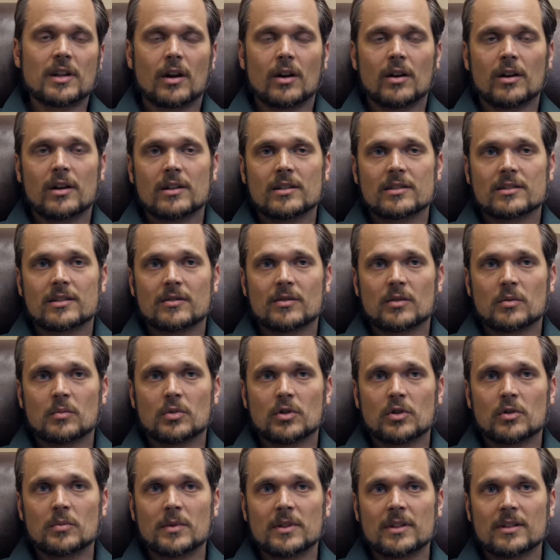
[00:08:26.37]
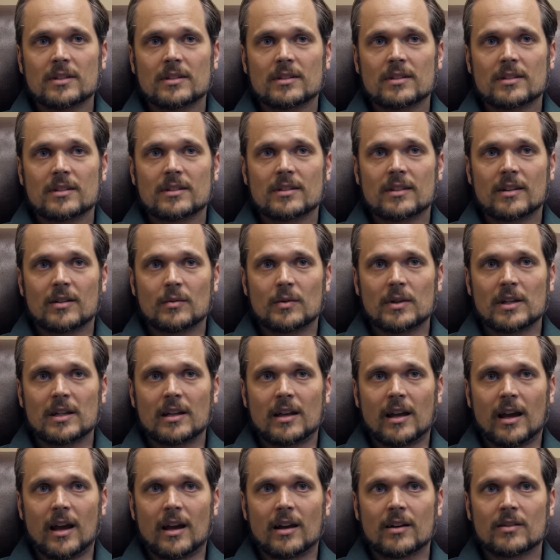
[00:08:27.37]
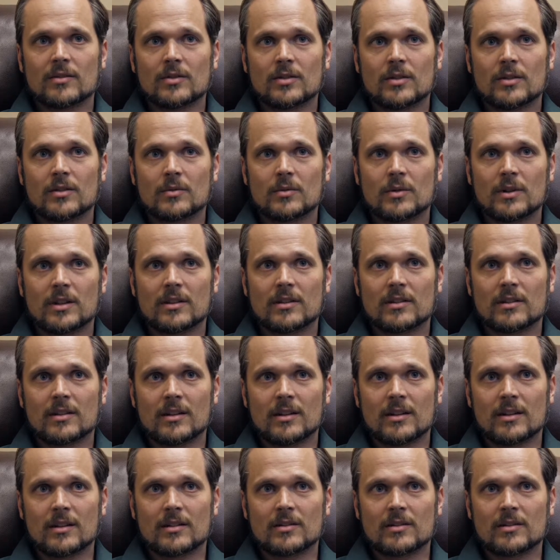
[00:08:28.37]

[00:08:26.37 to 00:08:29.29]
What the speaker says: areas of improvement that we can have with